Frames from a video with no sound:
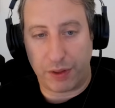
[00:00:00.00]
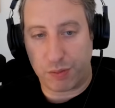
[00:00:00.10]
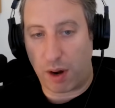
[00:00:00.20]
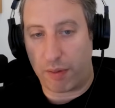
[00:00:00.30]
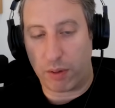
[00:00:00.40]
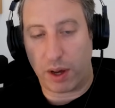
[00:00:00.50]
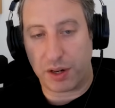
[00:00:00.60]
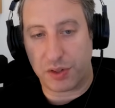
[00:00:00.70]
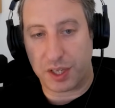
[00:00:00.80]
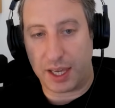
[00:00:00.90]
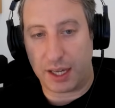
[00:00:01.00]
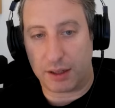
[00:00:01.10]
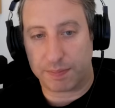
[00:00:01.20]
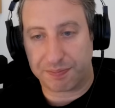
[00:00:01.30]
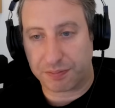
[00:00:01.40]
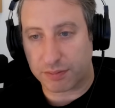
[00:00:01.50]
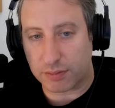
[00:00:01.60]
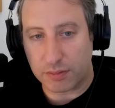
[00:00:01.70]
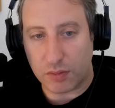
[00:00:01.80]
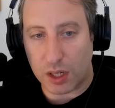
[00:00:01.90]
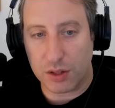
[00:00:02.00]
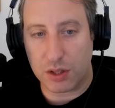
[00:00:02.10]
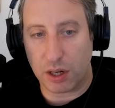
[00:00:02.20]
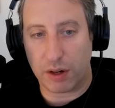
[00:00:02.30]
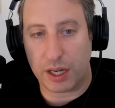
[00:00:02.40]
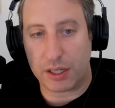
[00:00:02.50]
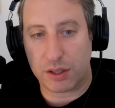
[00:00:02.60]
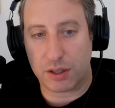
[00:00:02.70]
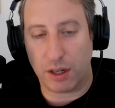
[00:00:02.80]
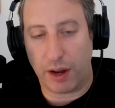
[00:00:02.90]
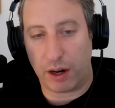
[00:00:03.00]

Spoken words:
That's probably why you're seeing serious,